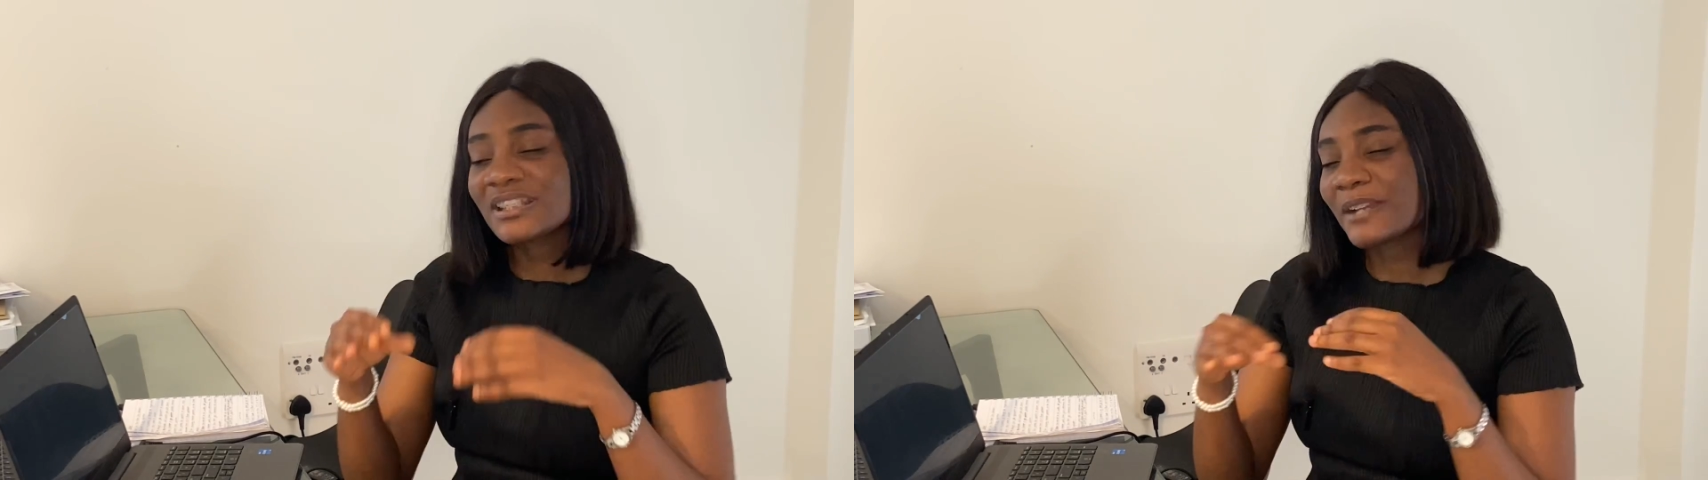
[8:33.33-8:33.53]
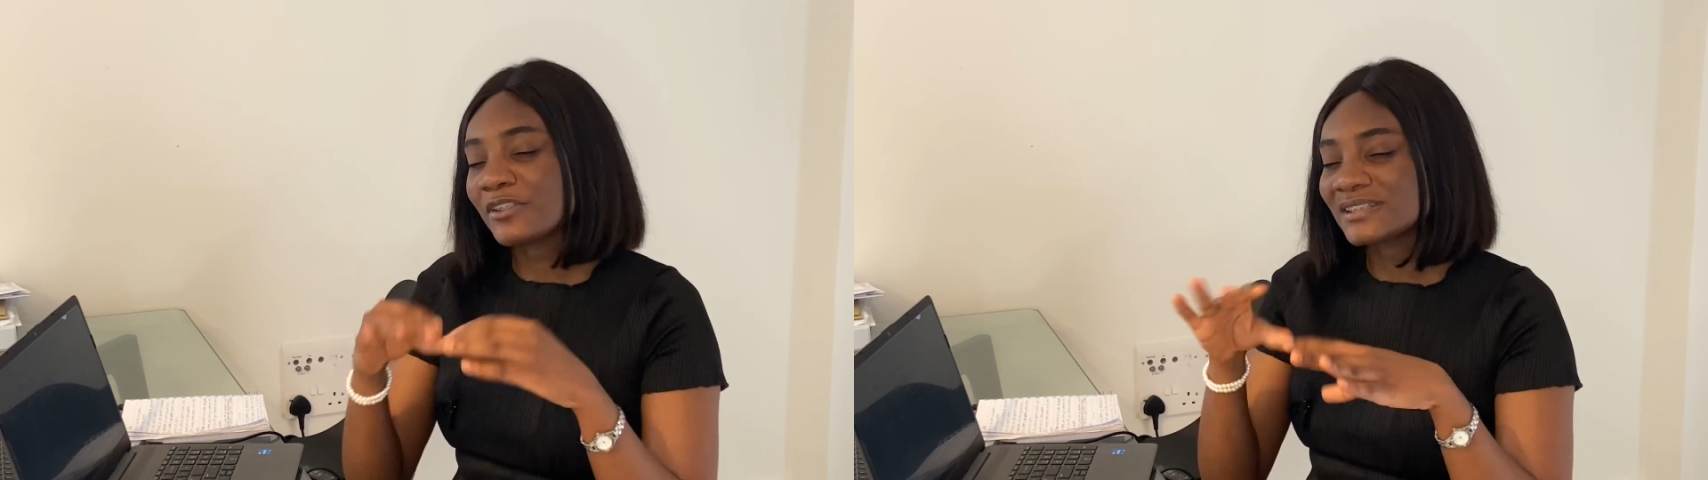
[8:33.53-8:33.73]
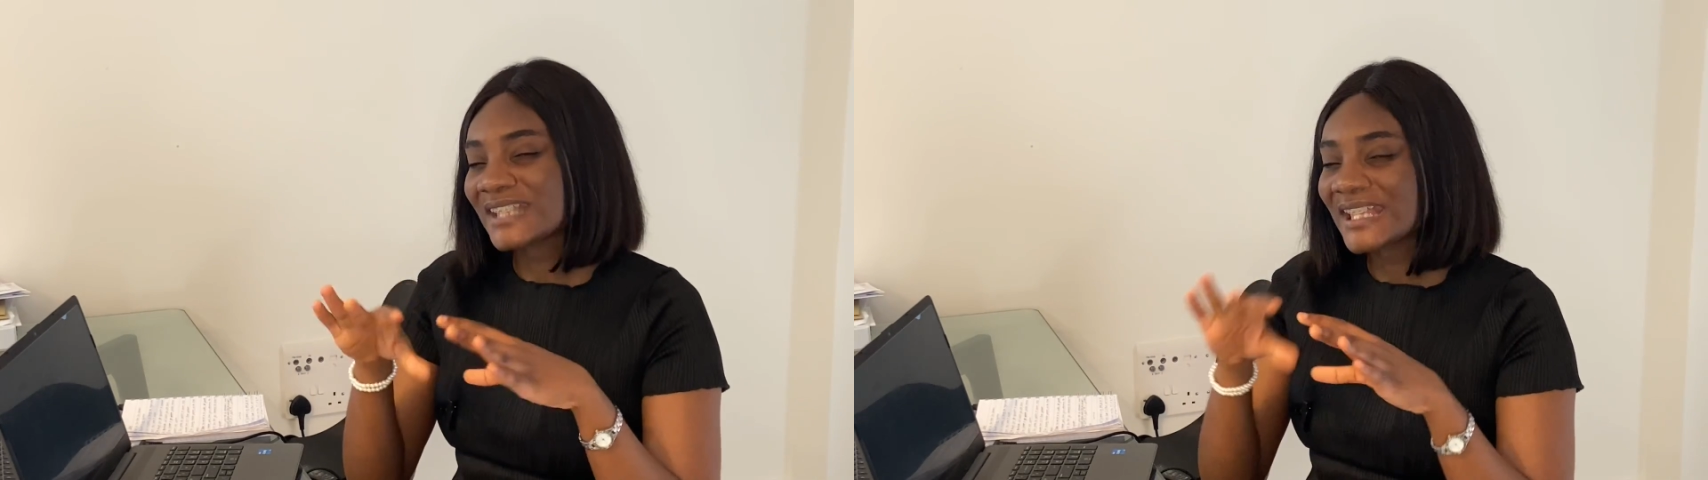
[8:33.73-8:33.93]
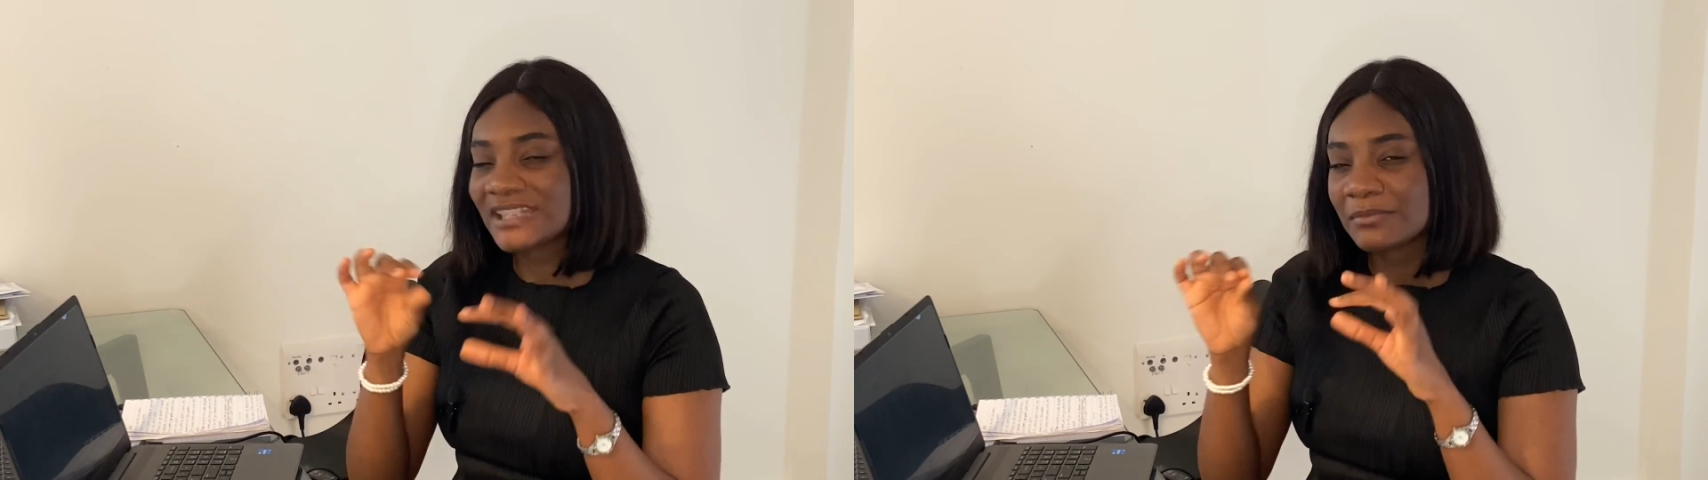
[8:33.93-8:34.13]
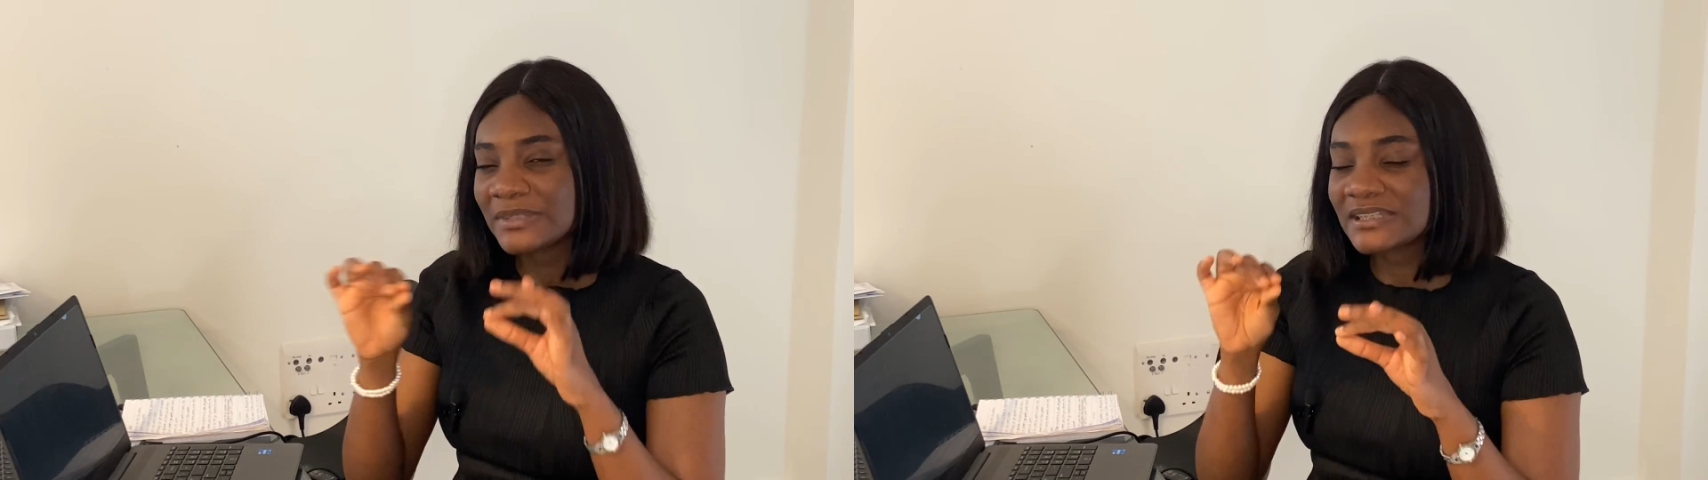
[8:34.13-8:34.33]
about your
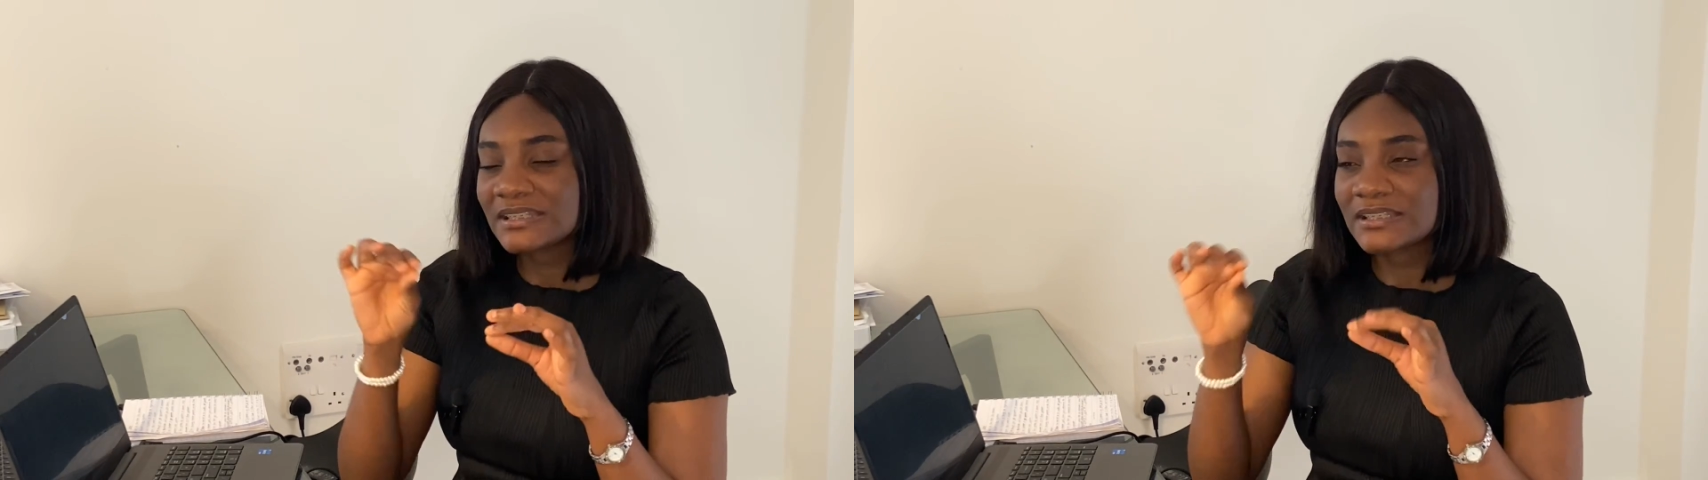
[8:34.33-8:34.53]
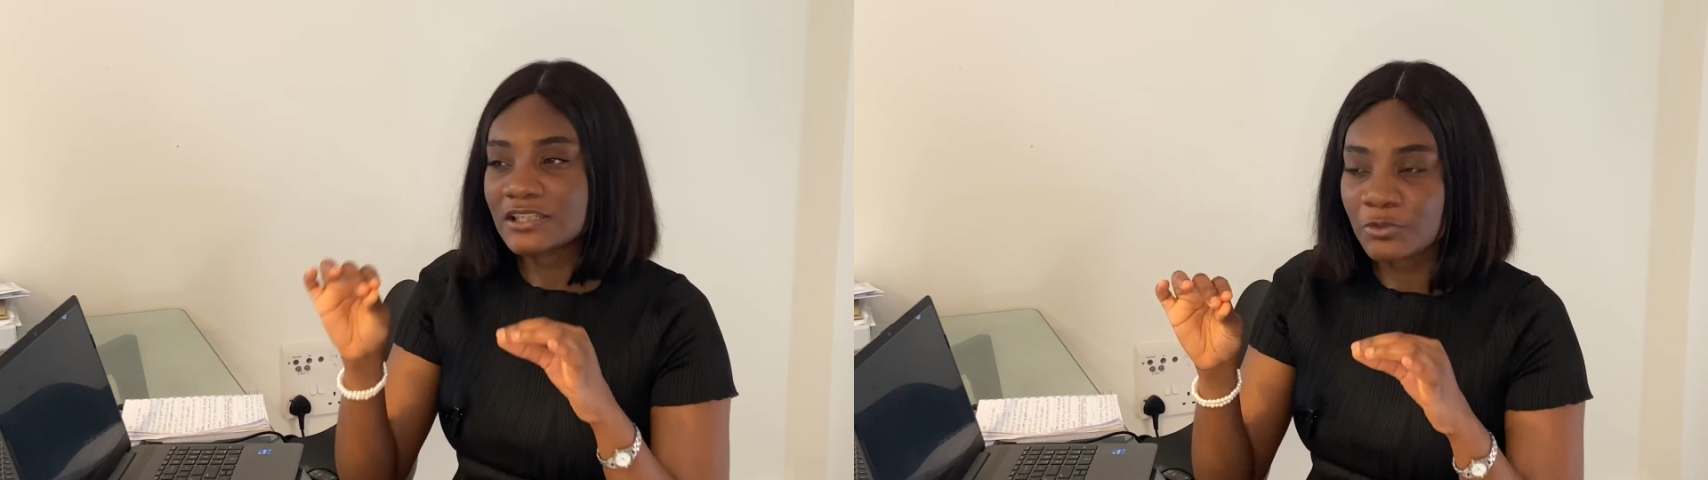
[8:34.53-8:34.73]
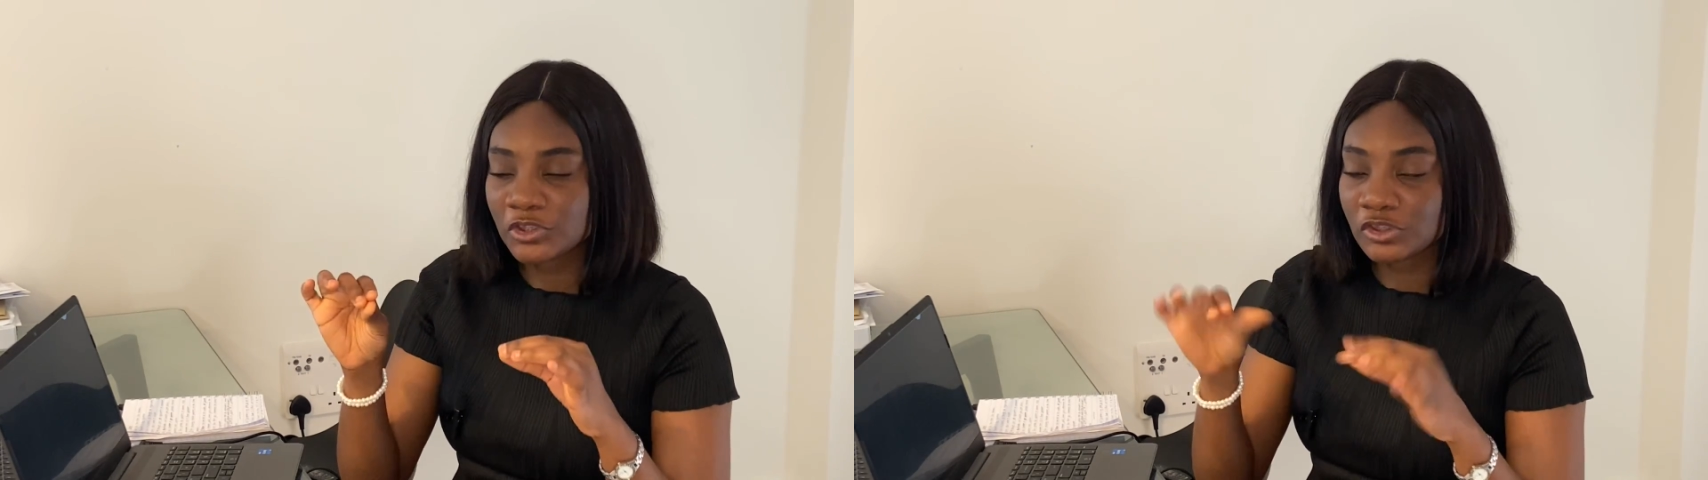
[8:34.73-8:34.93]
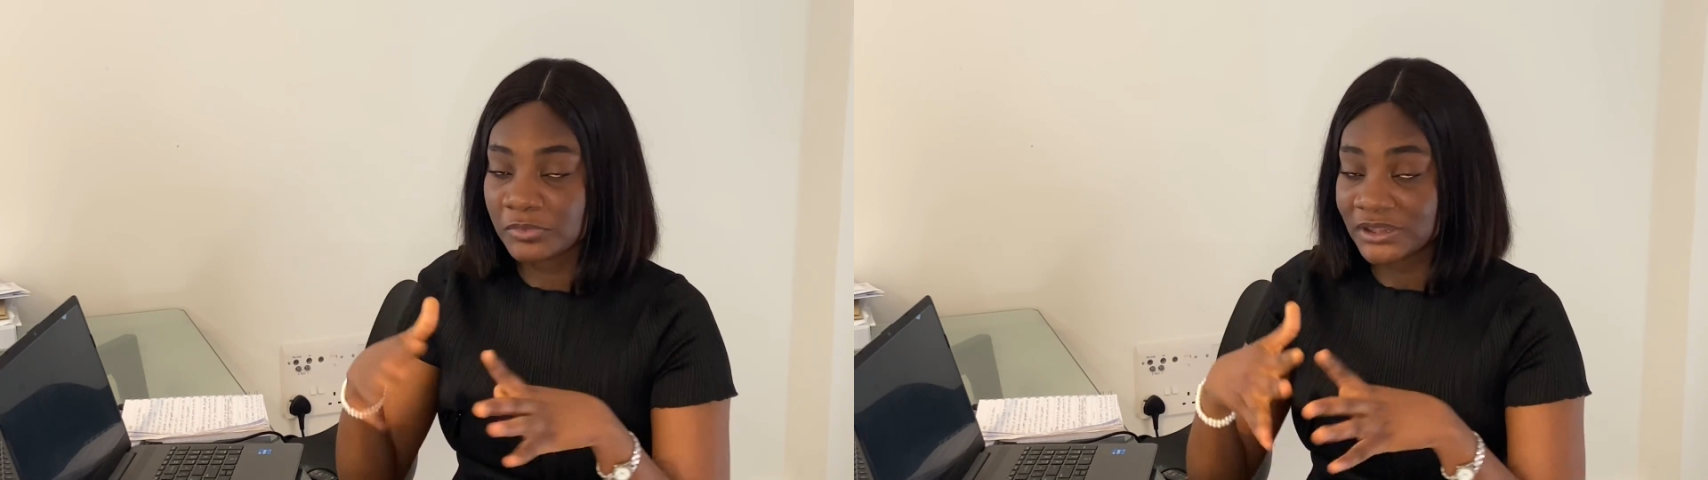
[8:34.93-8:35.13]
task a bit in the situation,